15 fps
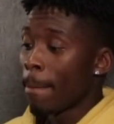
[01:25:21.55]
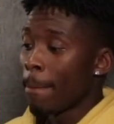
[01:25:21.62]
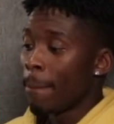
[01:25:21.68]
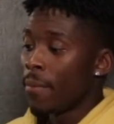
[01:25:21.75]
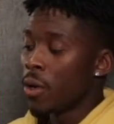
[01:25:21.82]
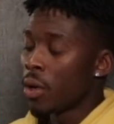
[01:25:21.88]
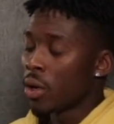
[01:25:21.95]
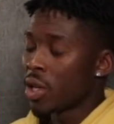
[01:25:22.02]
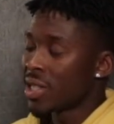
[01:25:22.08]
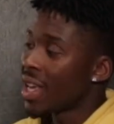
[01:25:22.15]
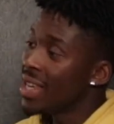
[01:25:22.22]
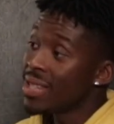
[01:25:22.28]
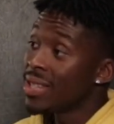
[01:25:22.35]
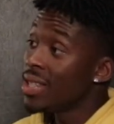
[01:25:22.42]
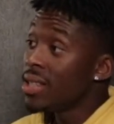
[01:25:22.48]
Because it
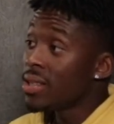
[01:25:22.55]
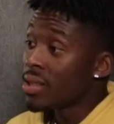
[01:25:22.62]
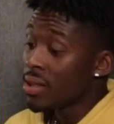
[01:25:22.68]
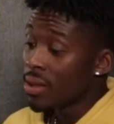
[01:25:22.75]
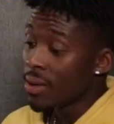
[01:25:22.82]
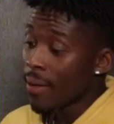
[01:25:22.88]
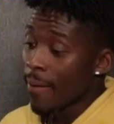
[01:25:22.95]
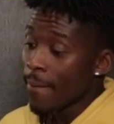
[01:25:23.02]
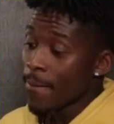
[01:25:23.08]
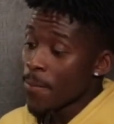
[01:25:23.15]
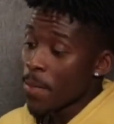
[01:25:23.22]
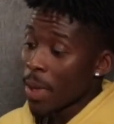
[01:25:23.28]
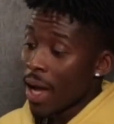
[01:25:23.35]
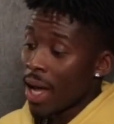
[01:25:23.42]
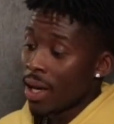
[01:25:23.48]
isn't easy,
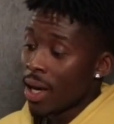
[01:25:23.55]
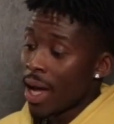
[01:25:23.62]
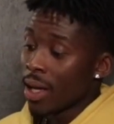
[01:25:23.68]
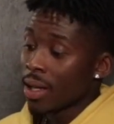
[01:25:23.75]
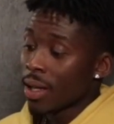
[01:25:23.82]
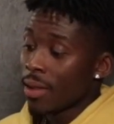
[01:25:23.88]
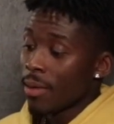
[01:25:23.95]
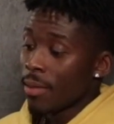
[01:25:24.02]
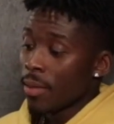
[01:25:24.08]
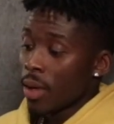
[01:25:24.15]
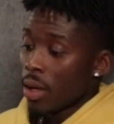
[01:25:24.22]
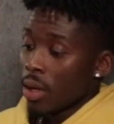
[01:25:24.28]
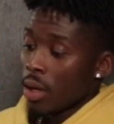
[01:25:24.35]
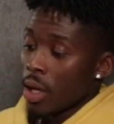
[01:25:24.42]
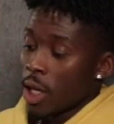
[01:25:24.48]
and like
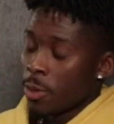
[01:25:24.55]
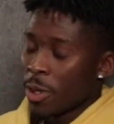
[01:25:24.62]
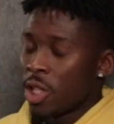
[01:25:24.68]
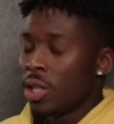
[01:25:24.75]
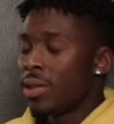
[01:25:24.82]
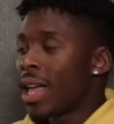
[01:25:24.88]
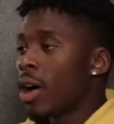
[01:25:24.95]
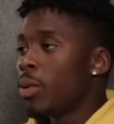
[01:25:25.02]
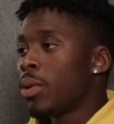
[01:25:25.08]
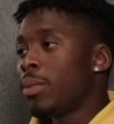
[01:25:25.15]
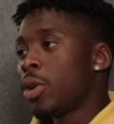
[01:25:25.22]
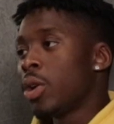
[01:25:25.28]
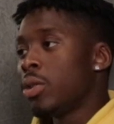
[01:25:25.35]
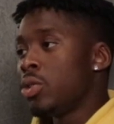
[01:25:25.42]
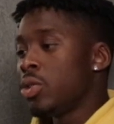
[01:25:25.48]
especially now when I'm
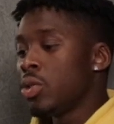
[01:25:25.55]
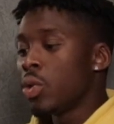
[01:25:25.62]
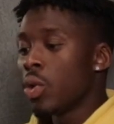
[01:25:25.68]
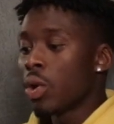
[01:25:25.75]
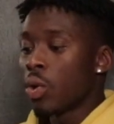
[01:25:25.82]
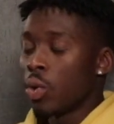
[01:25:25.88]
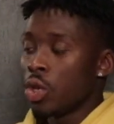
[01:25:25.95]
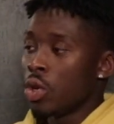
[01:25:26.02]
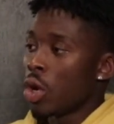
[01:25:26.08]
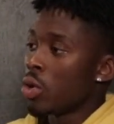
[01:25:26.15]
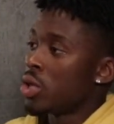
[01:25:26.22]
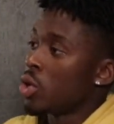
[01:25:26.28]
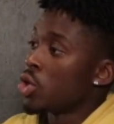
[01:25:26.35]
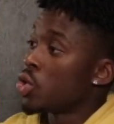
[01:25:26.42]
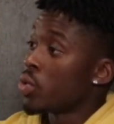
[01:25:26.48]
going to New York or you go
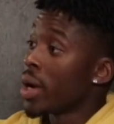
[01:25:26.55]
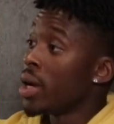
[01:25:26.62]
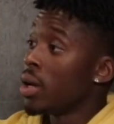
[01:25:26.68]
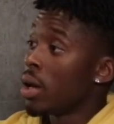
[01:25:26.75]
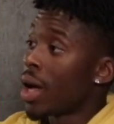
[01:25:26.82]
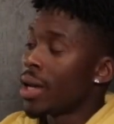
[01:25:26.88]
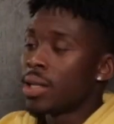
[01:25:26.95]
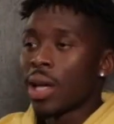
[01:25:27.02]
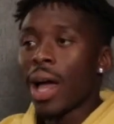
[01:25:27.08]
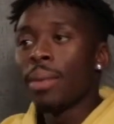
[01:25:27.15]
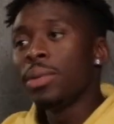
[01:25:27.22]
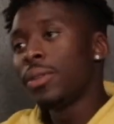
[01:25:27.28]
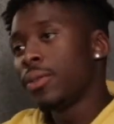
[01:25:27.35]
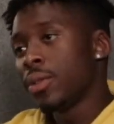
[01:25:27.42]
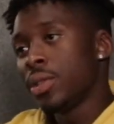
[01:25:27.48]
to Australia, and time
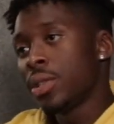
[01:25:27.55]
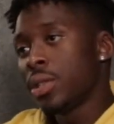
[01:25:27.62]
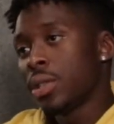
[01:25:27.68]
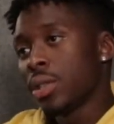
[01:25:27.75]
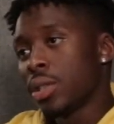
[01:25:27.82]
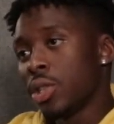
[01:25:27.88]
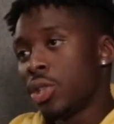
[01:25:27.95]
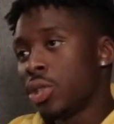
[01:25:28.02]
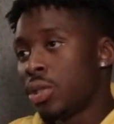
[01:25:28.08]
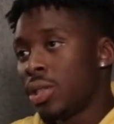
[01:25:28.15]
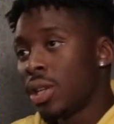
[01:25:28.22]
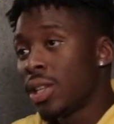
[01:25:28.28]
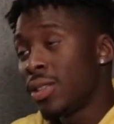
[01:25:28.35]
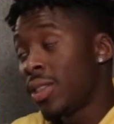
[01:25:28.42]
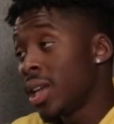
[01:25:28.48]
difference is
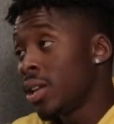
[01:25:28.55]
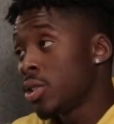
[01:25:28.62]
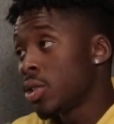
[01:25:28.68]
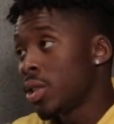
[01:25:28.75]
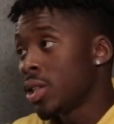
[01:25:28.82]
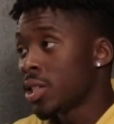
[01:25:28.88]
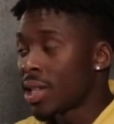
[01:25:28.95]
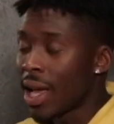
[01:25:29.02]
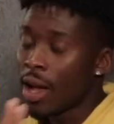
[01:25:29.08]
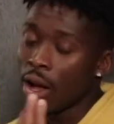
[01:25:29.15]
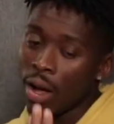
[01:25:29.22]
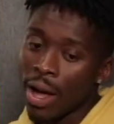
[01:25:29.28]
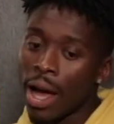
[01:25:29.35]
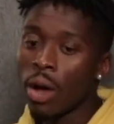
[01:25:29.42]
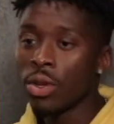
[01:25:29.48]
a thing. So then it's like, oh,
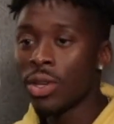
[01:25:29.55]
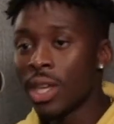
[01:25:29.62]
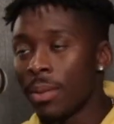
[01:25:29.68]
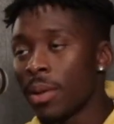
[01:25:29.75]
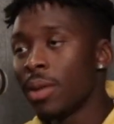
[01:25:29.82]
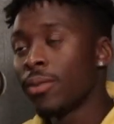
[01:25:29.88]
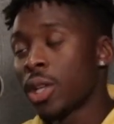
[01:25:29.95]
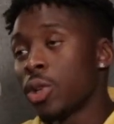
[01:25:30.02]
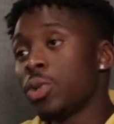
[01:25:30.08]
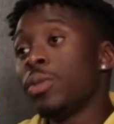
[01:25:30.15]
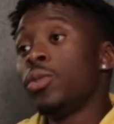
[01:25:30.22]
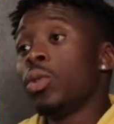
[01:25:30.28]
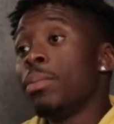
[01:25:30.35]
how are you keeping in touch with your